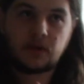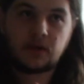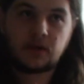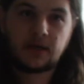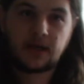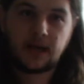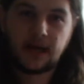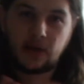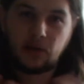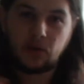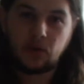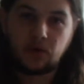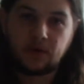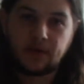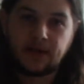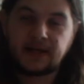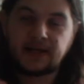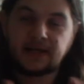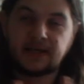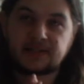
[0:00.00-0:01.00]
how all that
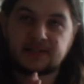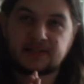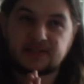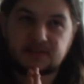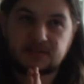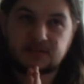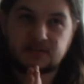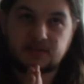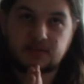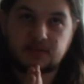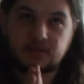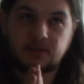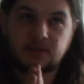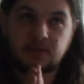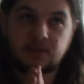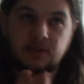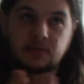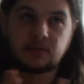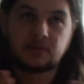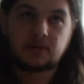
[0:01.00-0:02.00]
is. You
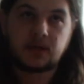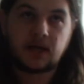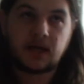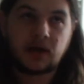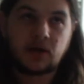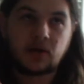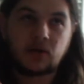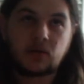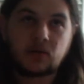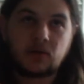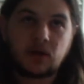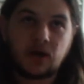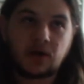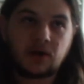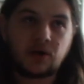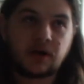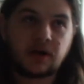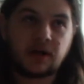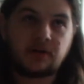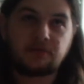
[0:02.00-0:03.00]
know, how I got
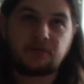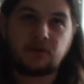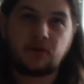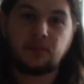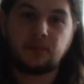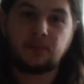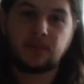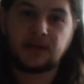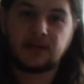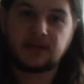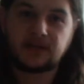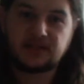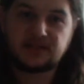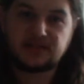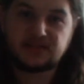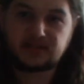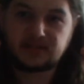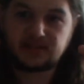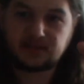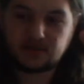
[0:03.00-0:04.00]
it from being this
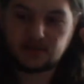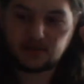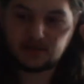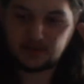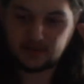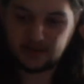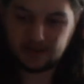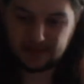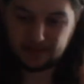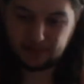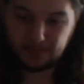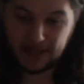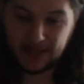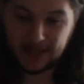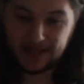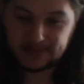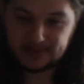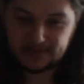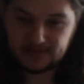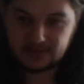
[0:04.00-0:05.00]

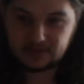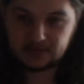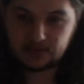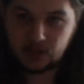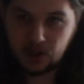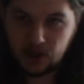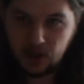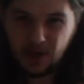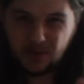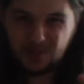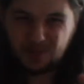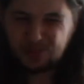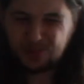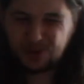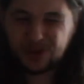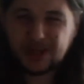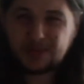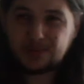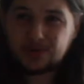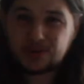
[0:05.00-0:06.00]
place pretty
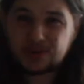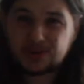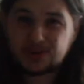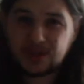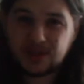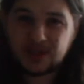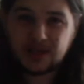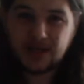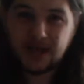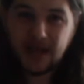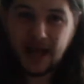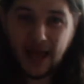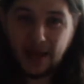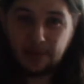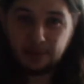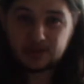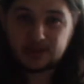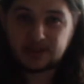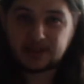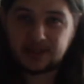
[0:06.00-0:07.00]
much
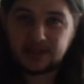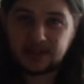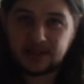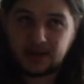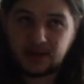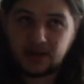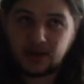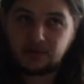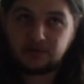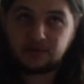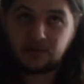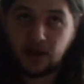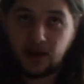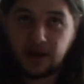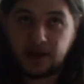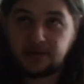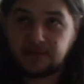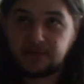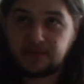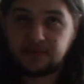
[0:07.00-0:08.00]
empty of
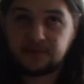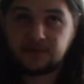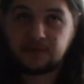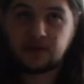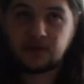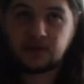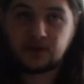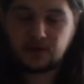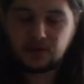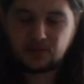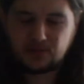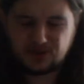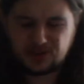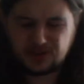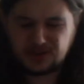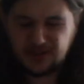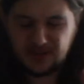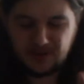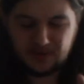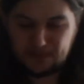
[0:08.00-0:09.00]
life, just
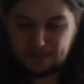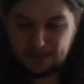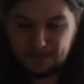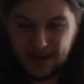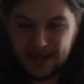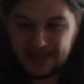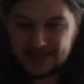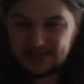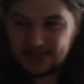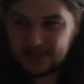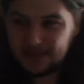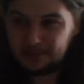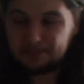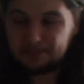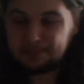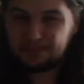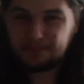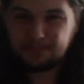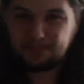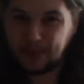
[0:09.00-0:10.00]
the basic
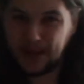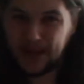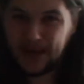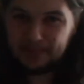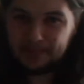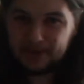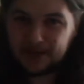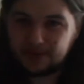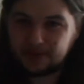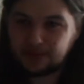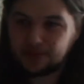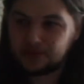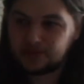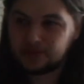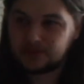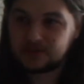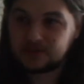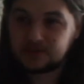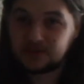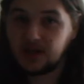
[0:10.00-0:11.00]
bare minimal
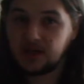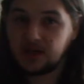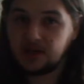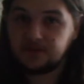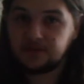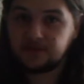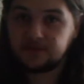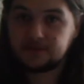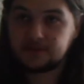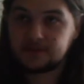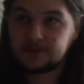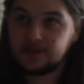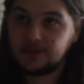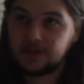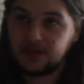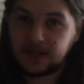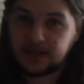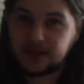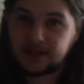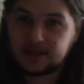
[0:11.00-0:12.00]
stuff, to
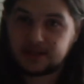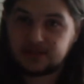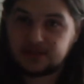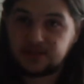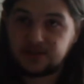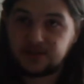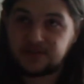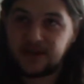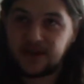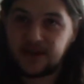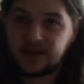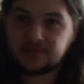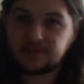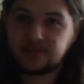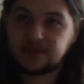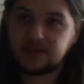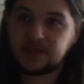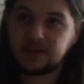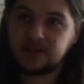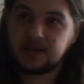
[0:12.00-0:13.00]
like this sort of
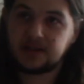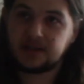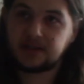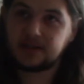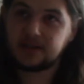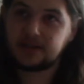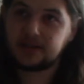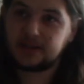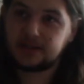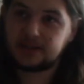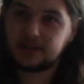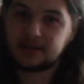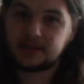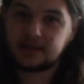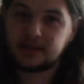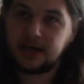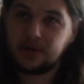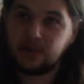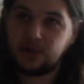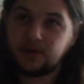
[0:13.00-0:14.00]
haven. And
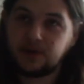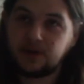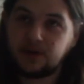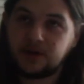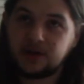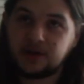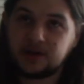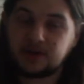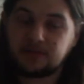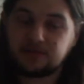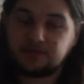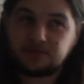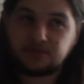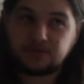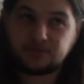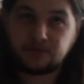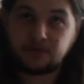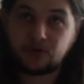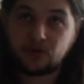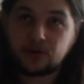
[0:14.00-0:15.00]
now we've got like
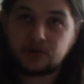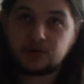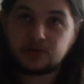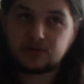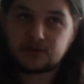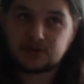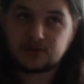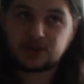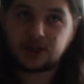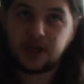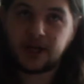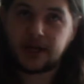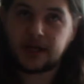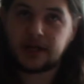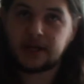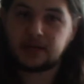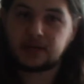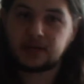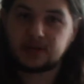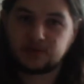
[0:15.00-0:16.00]
full chain,
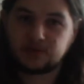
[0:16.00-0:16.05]
because we've